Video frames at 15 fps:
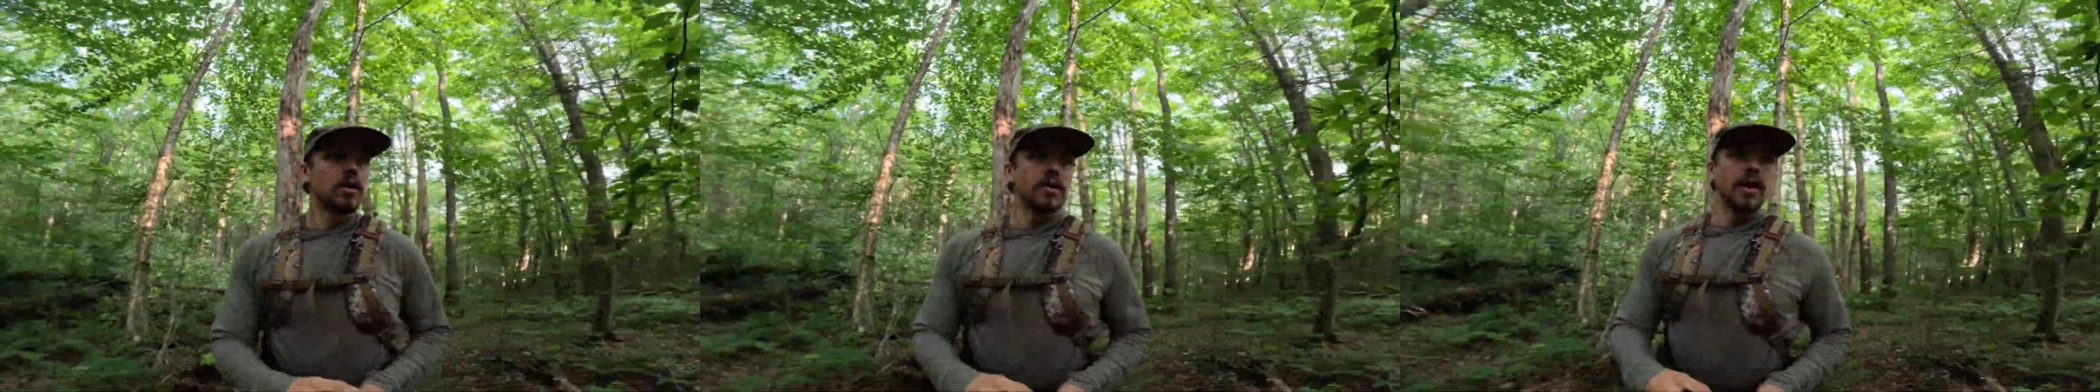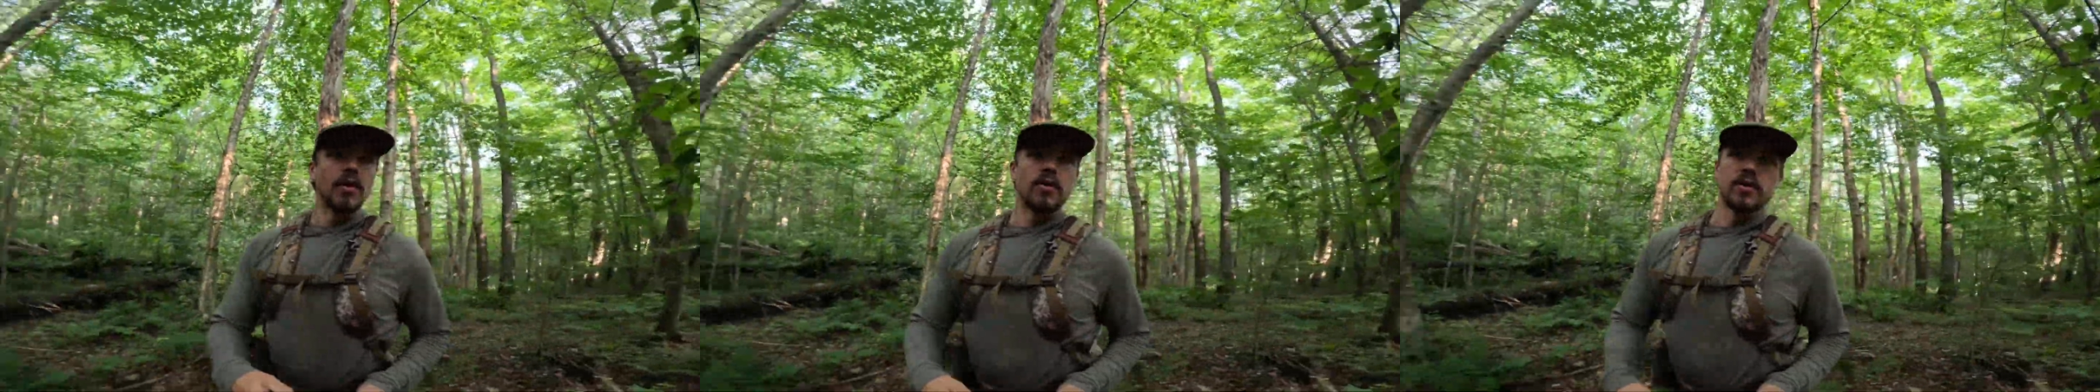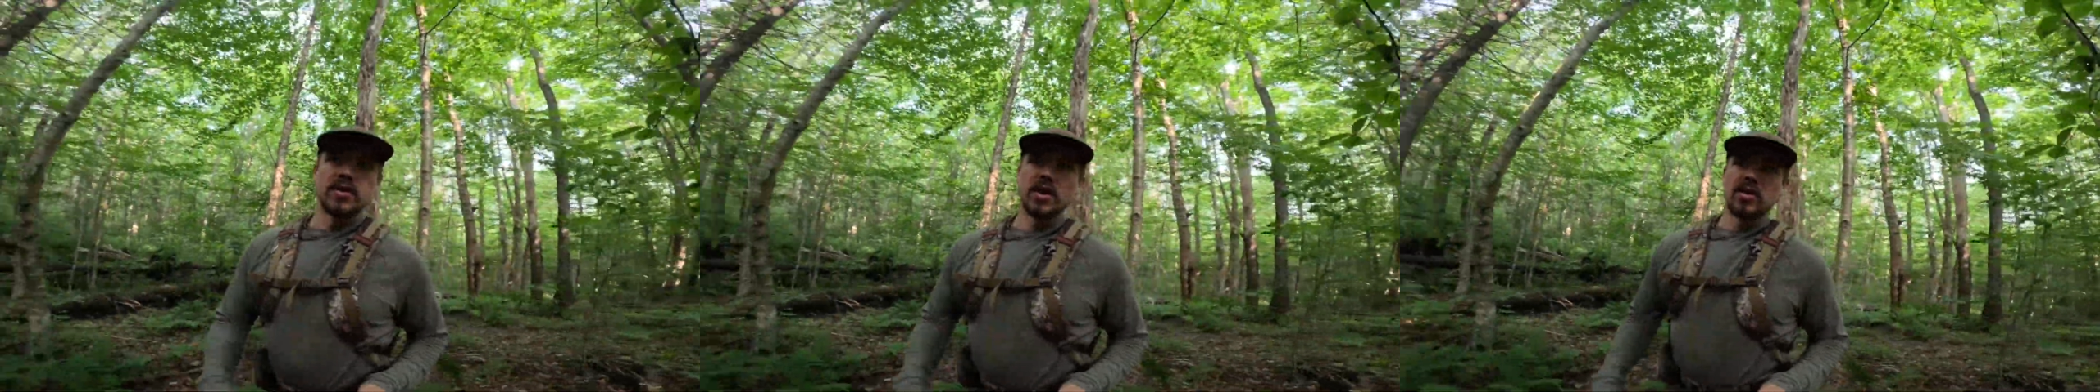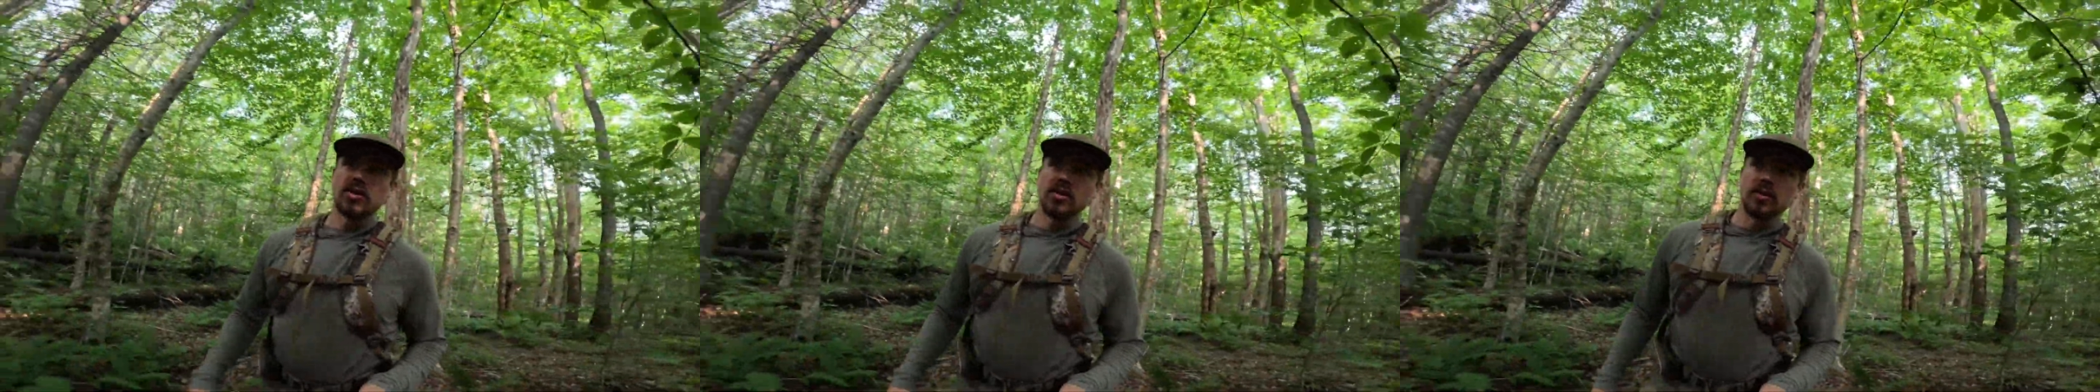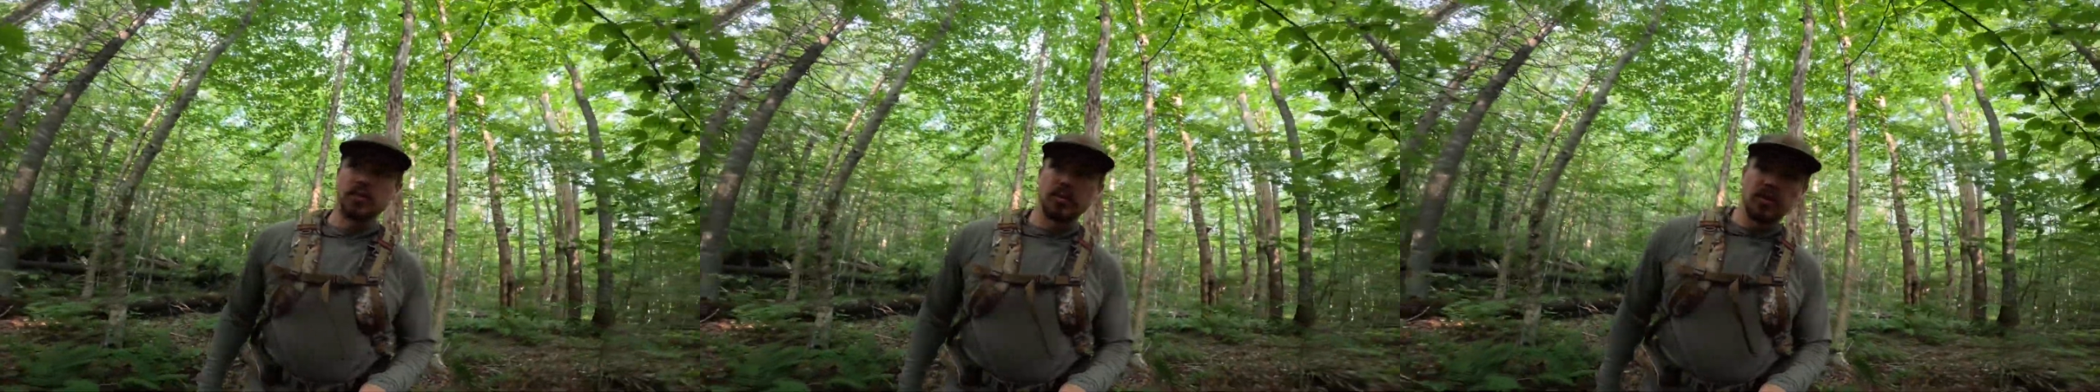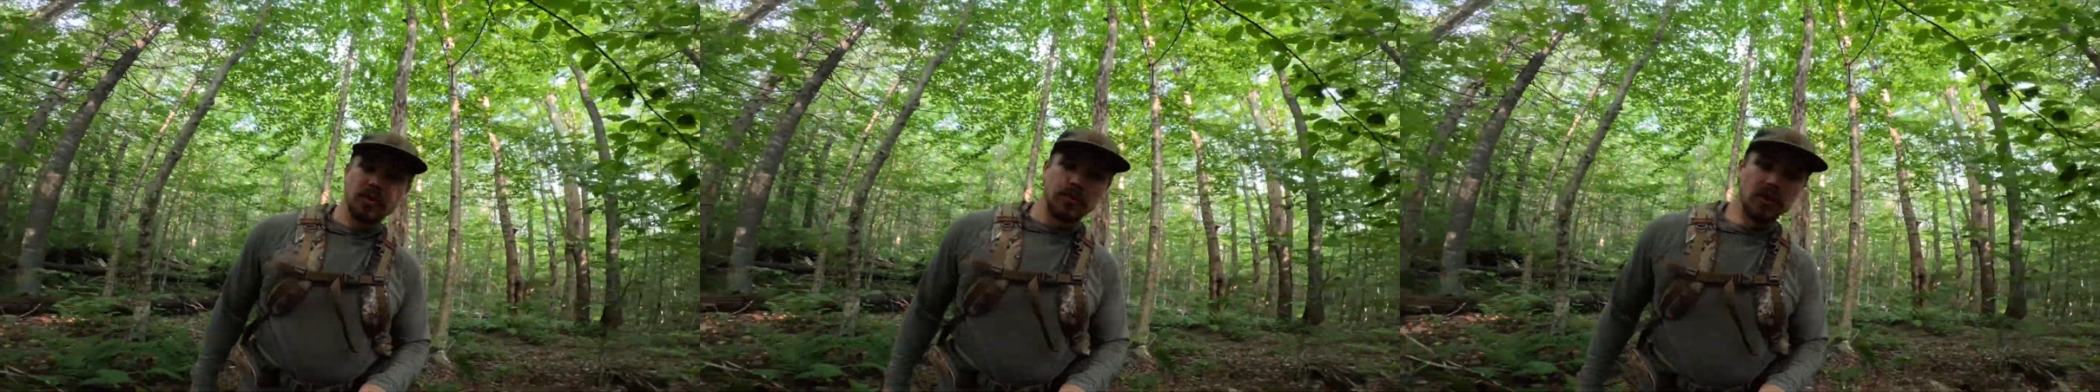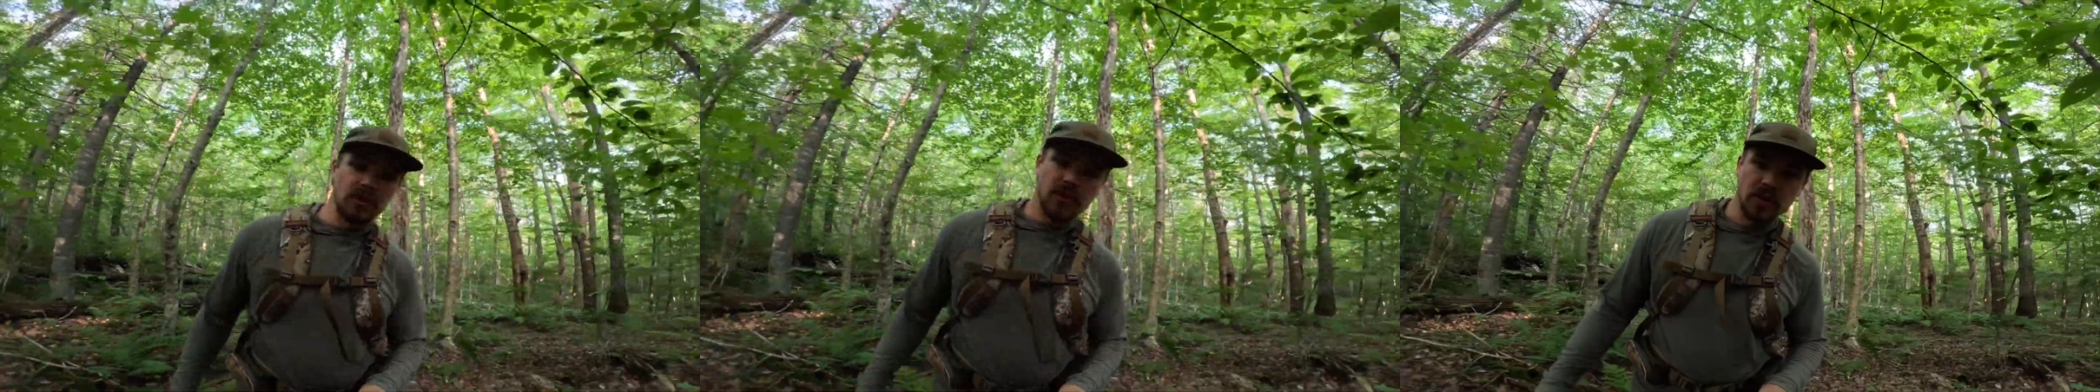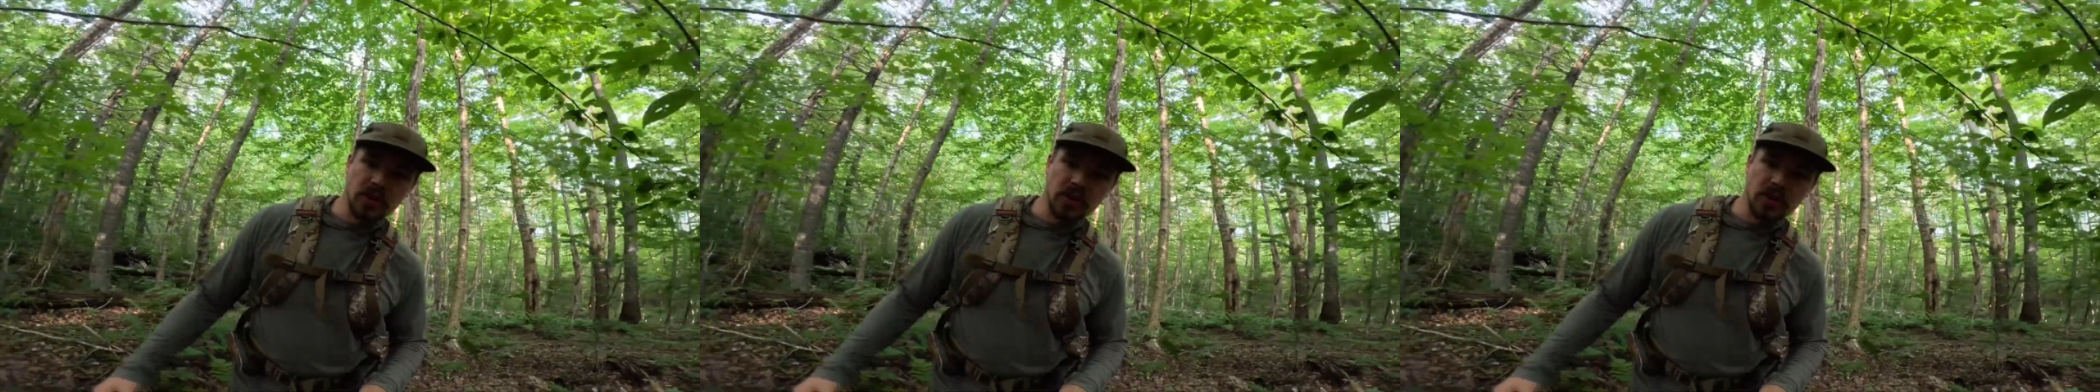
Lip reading: that would essentially prove that they're